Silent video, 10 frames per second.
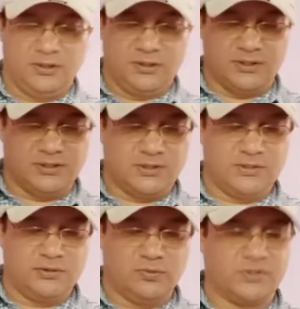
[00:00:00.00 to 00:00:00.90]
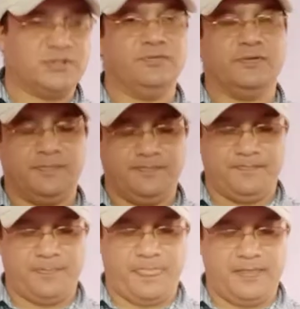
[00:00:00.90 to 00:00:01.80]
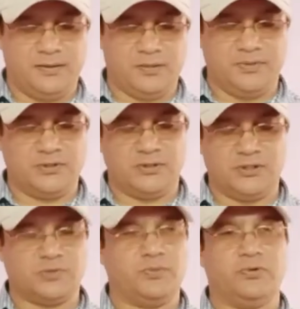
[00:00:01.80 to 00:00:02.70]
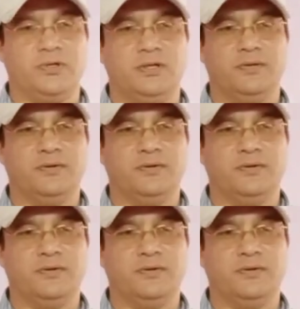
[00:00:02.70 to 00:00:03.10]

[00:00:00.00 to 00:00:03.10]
The signal was given. The pistol exploded.